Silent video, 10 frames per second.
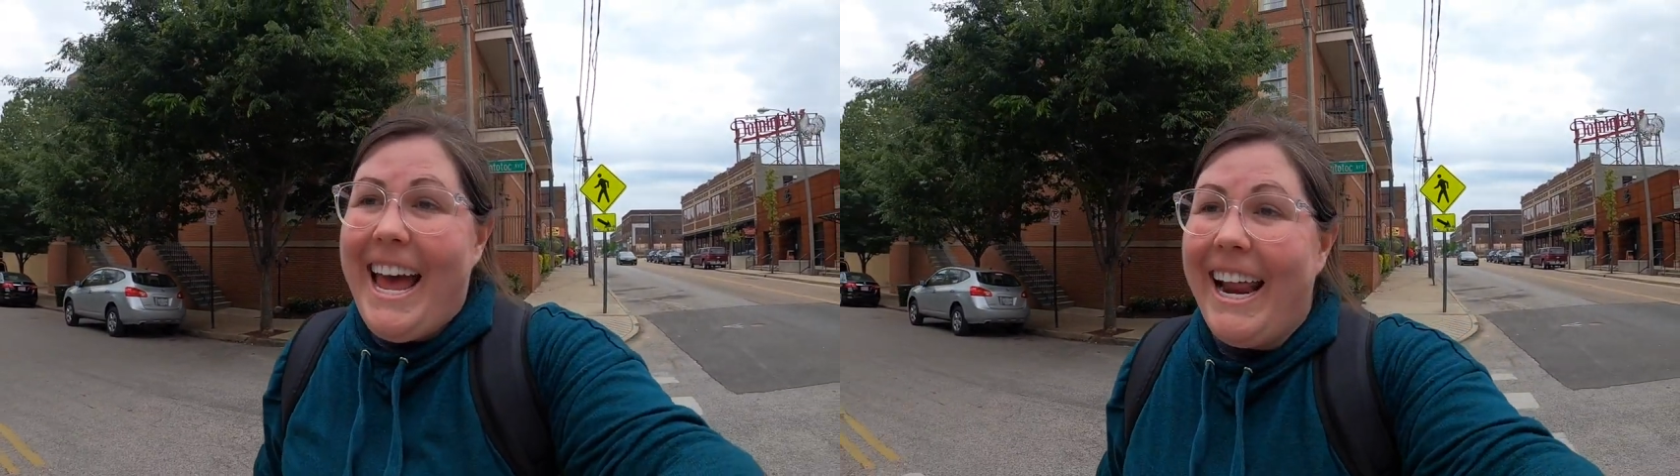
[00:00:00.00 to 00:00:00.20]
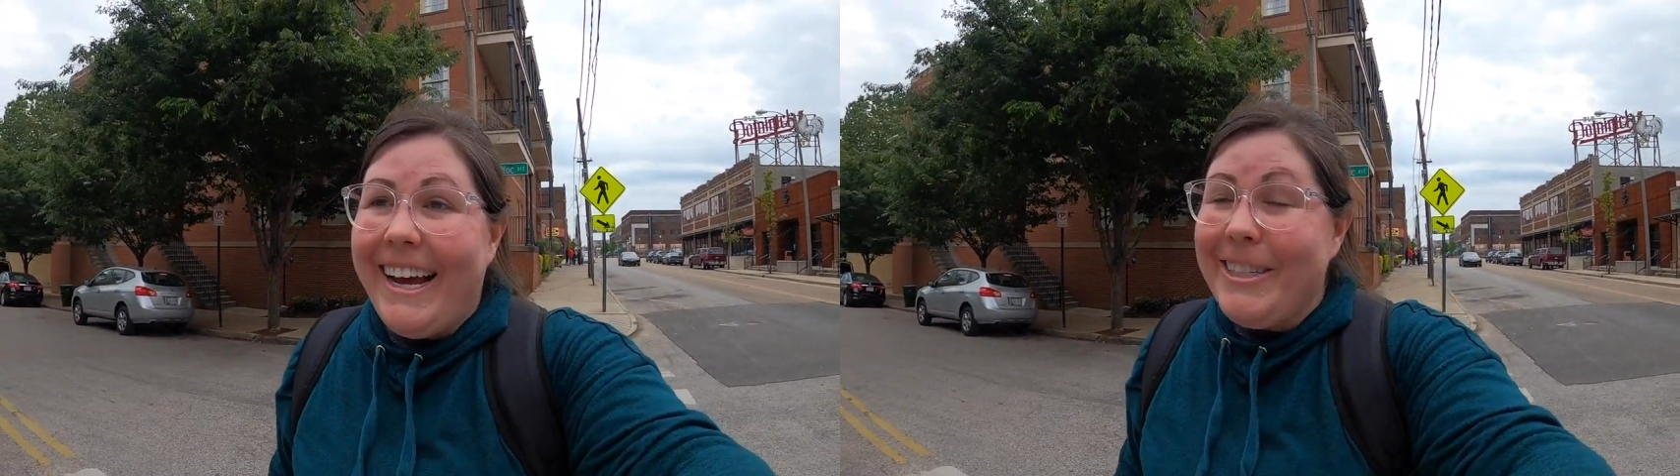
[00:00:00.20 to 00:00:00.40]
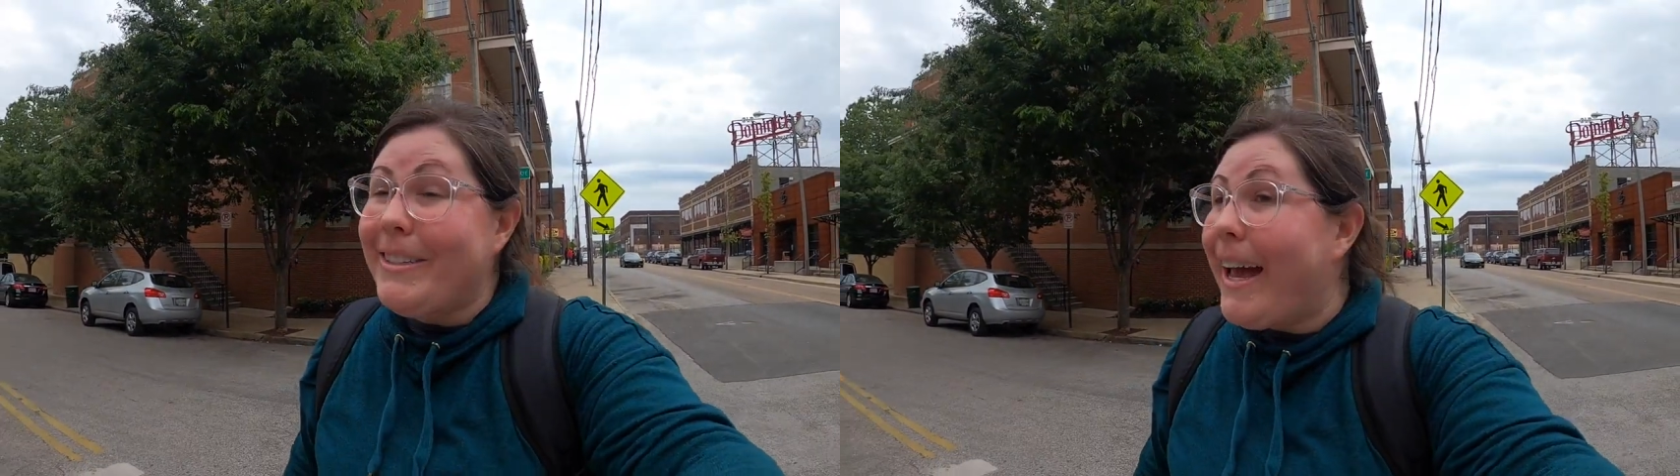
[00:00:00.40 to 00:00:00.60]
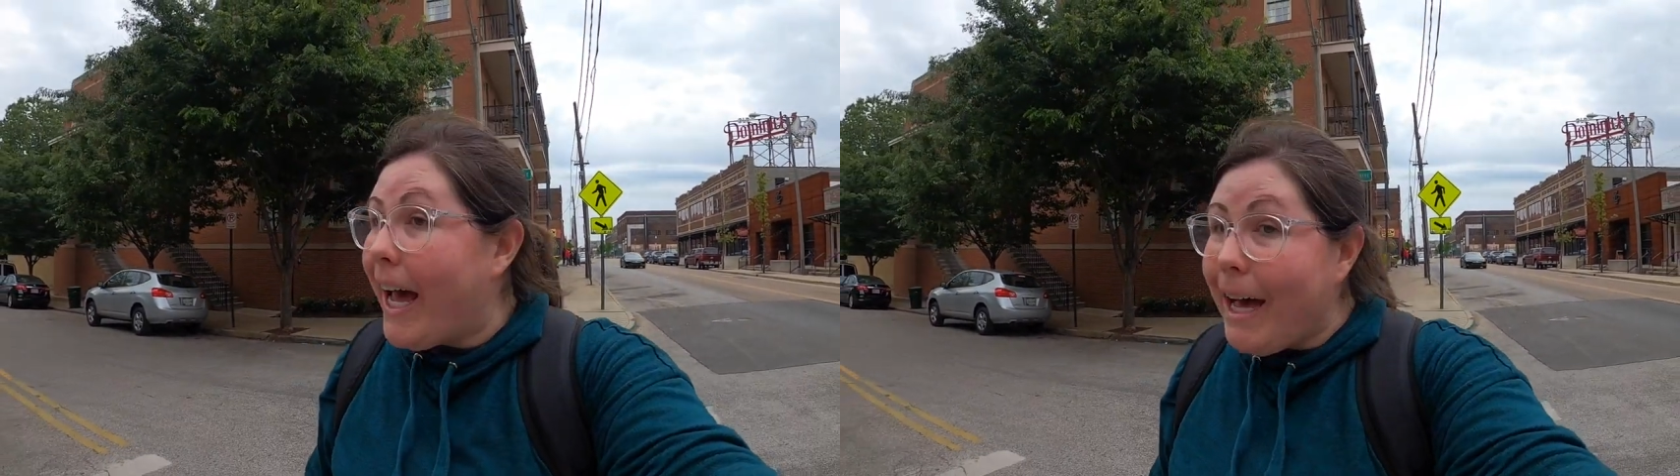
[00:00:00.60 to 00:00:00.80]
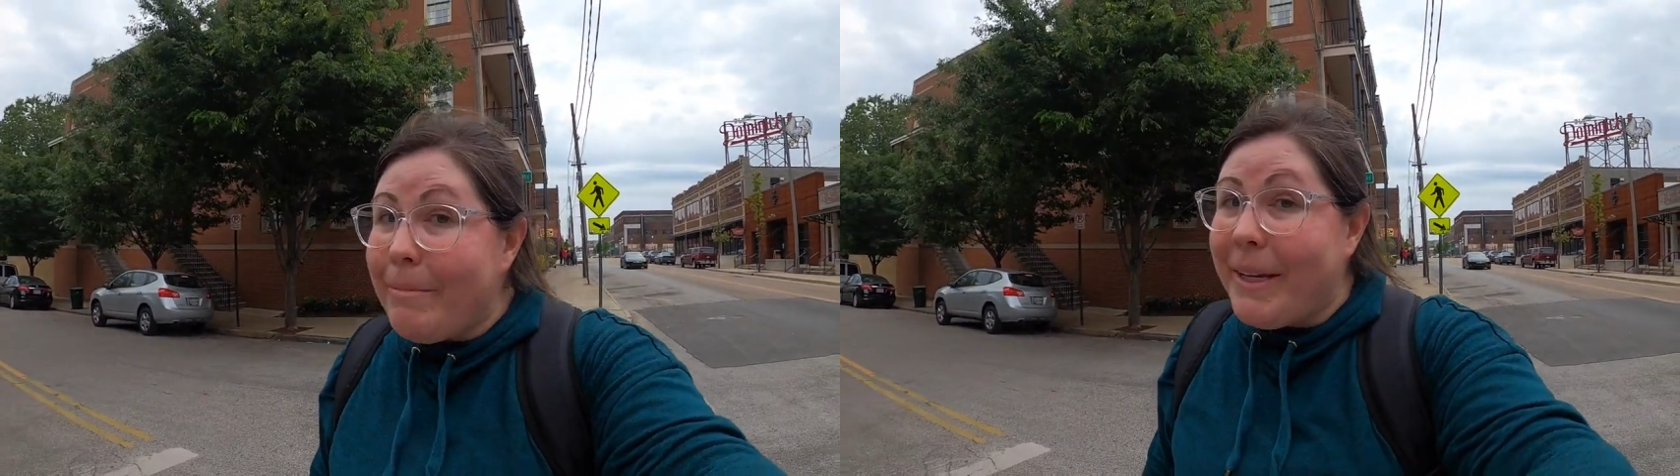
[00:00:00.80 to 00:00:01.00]
and I just
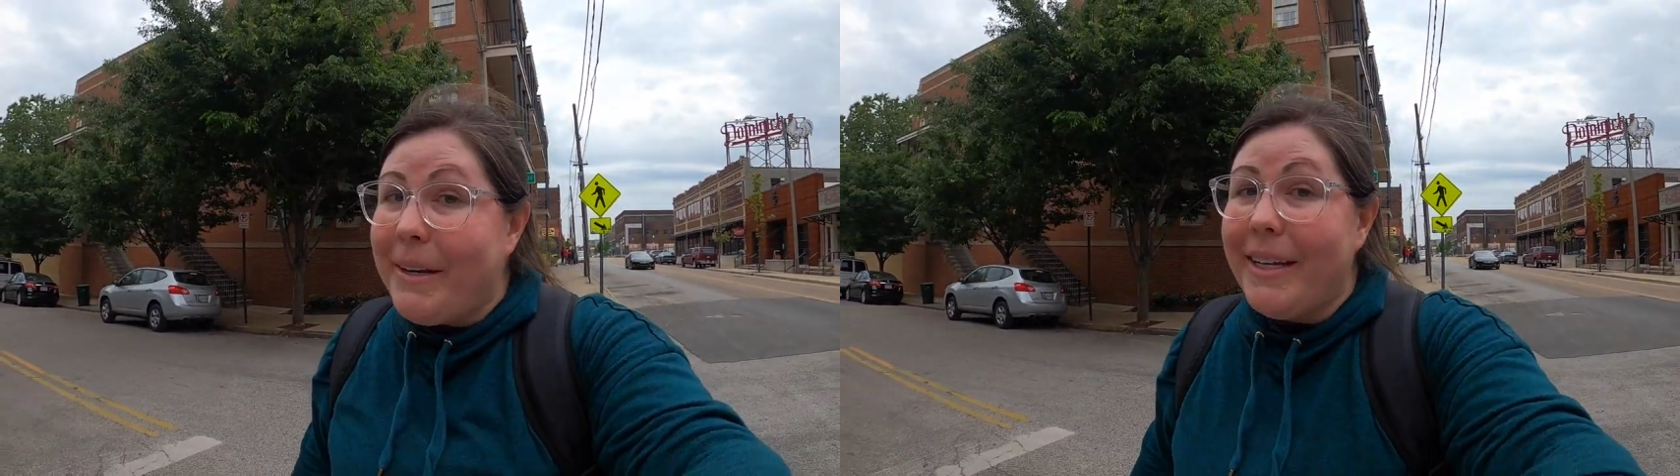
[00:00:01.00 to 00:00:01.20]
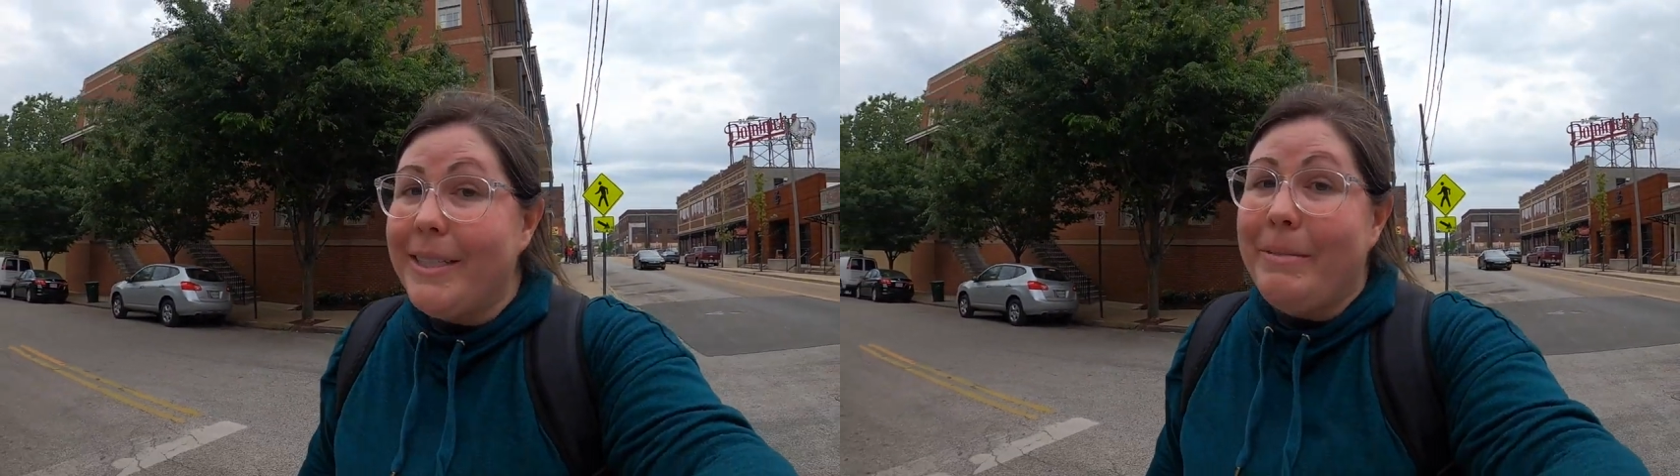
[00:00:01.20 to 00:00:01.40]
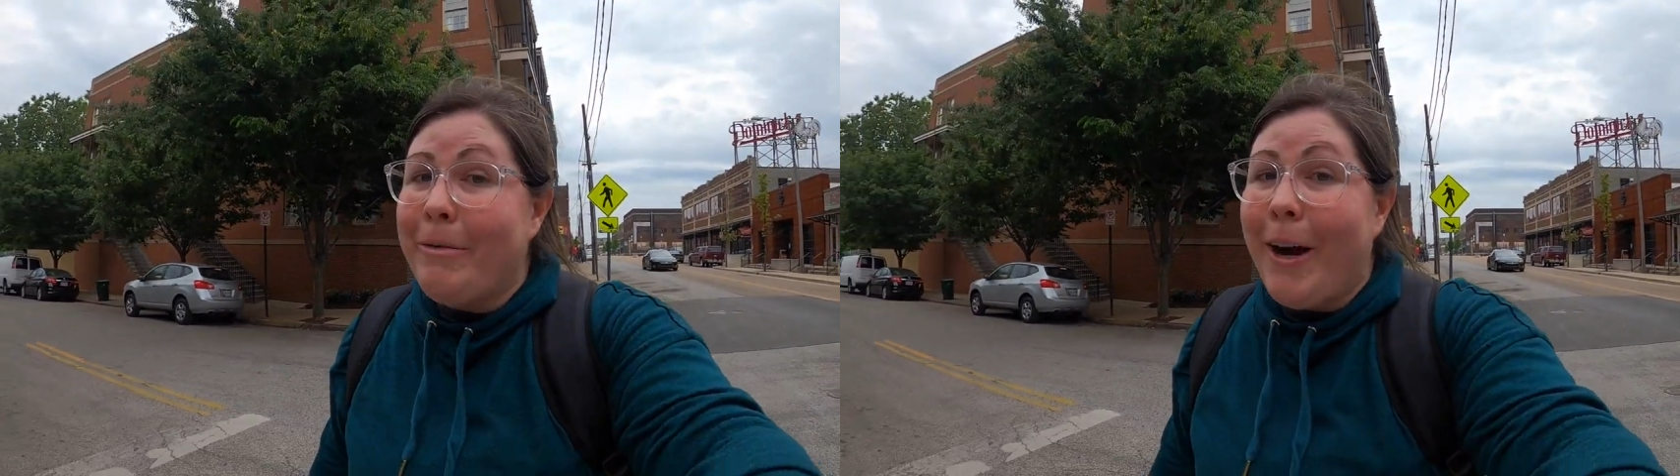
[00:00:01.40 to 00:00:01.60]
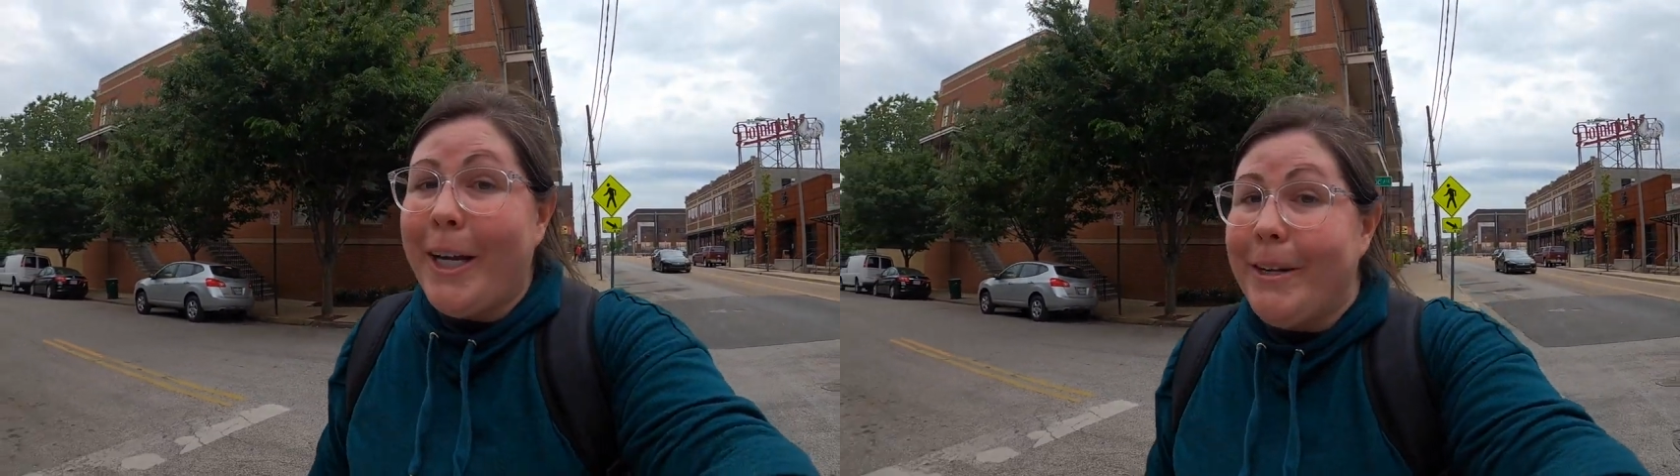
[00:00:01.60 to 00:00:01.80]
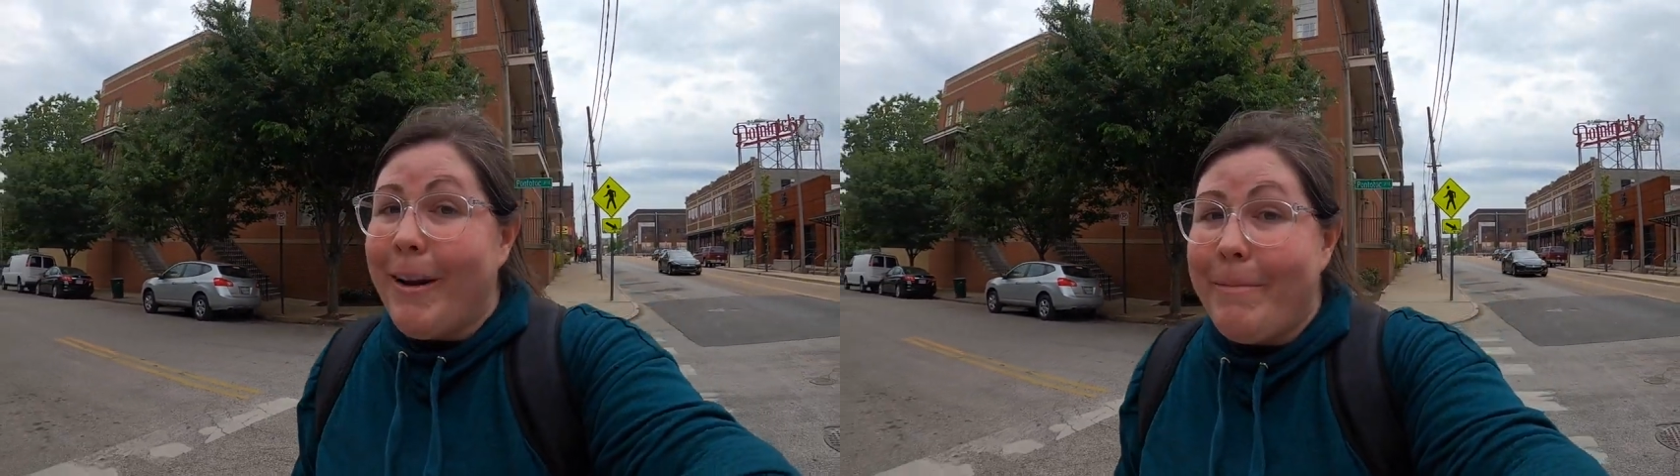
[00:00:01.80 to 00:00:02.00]
happened to be
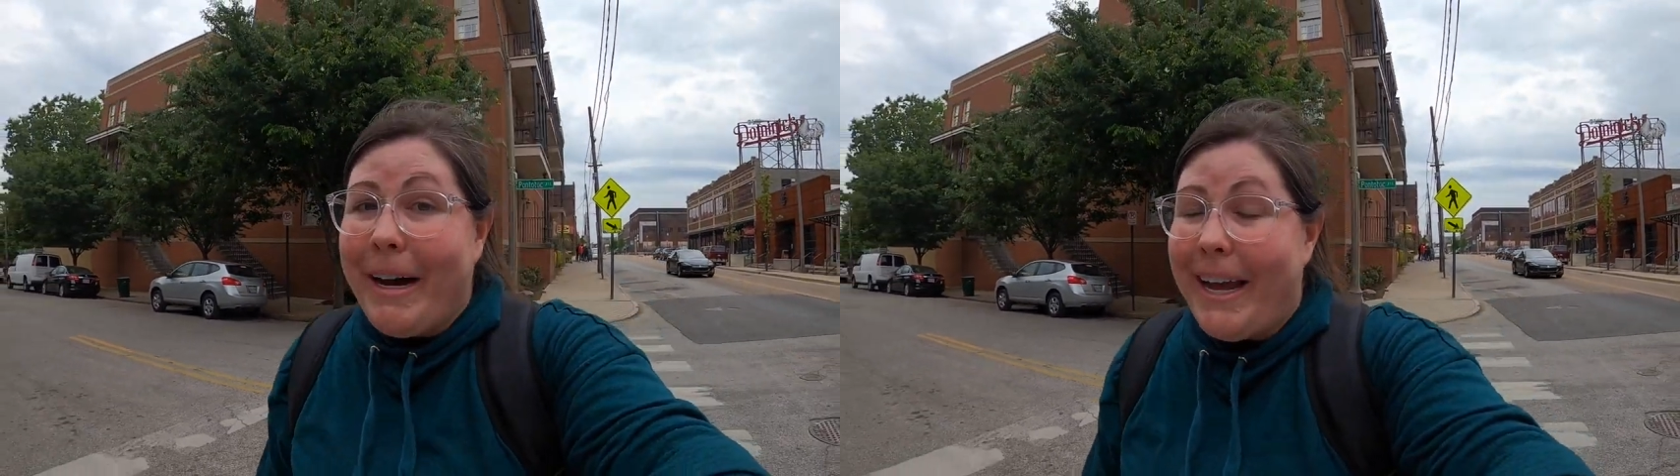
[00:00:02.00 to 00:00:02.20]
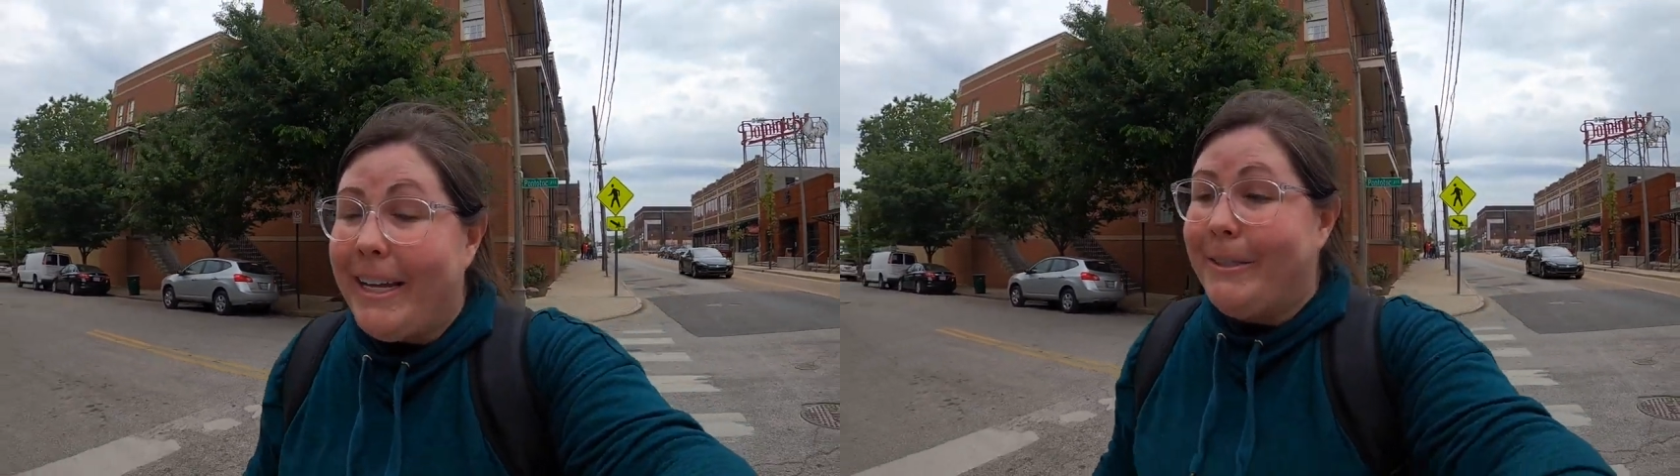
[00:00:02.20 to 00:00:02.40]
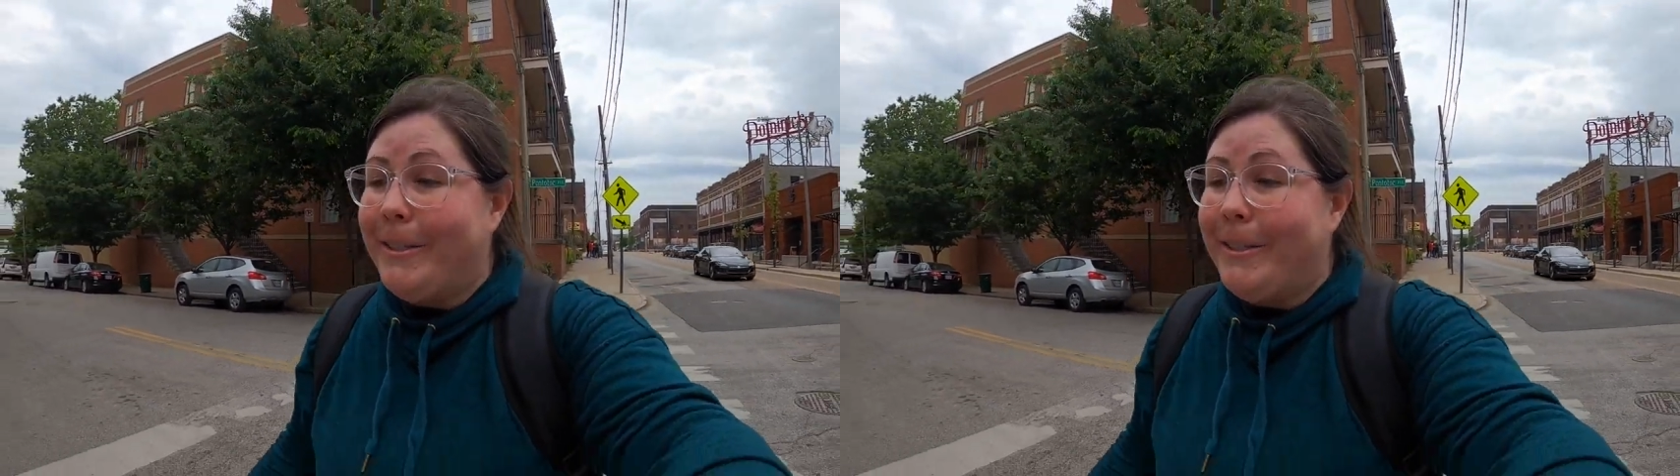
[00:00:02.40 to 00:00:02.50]
walking right by it,